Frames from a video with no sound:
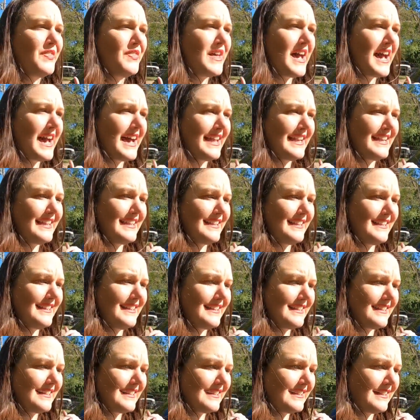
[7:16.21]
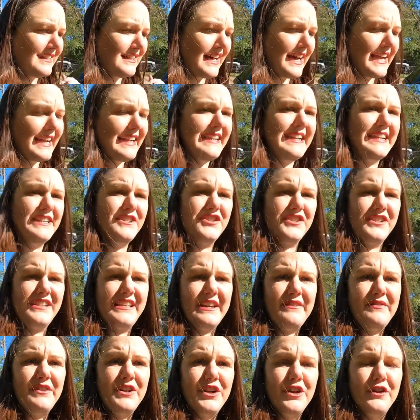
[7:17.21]
that Clyde had just
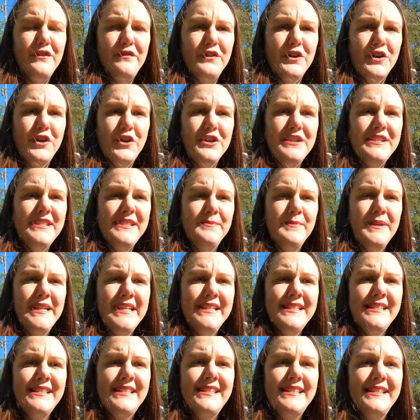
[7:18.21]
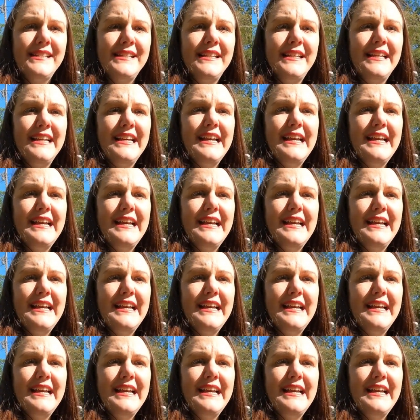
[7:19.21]
given her for Christmas.